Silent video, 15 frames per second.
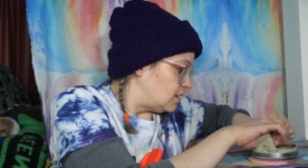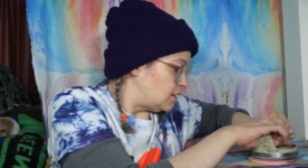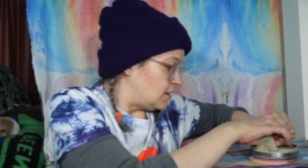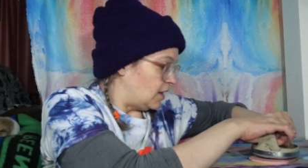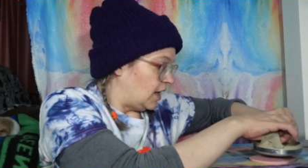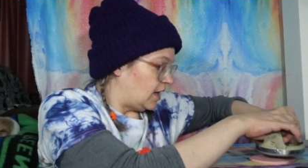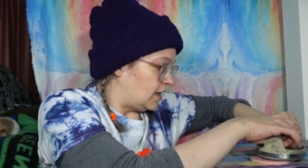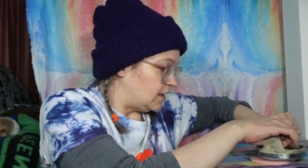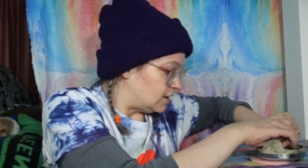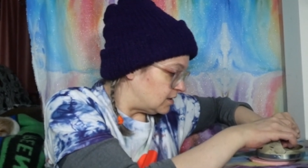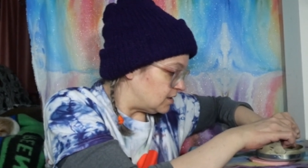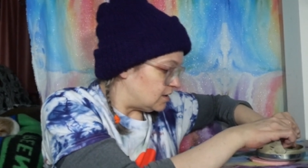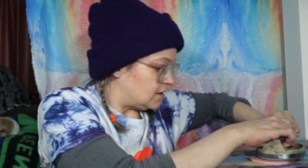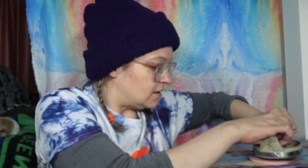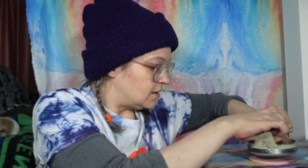the
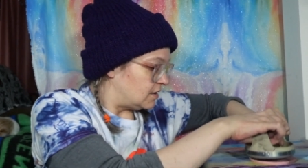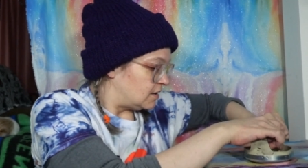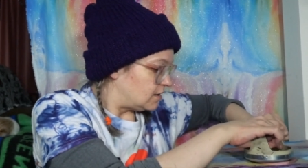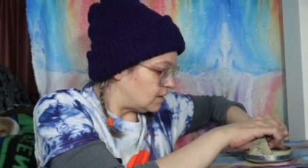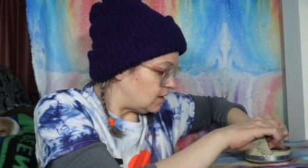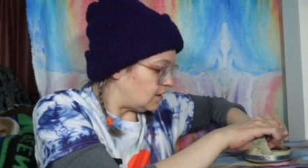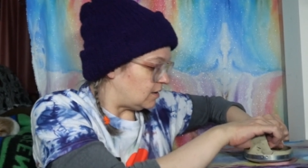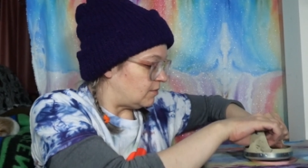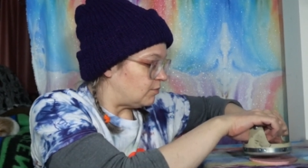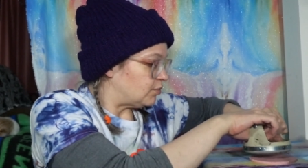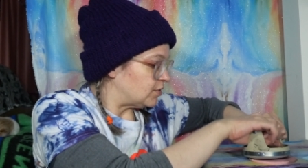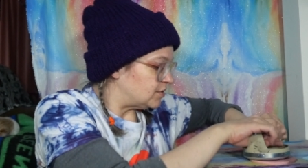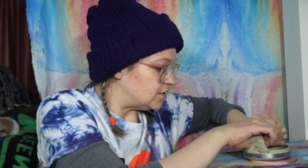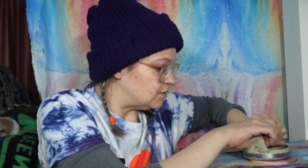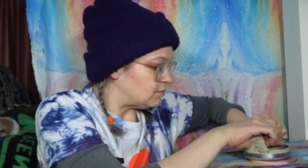hand
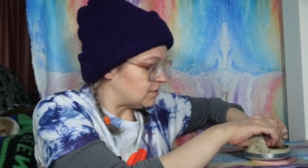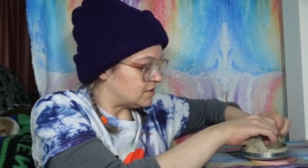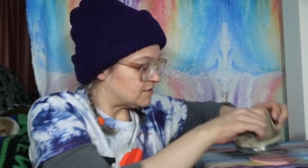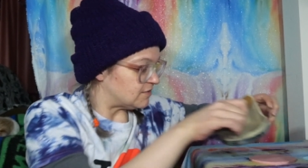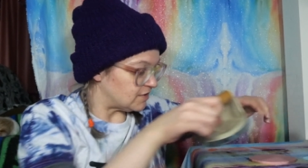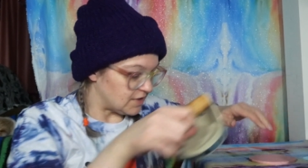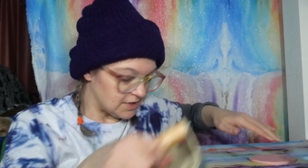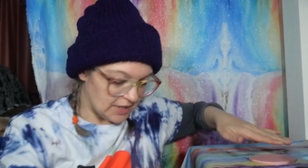printed ones for the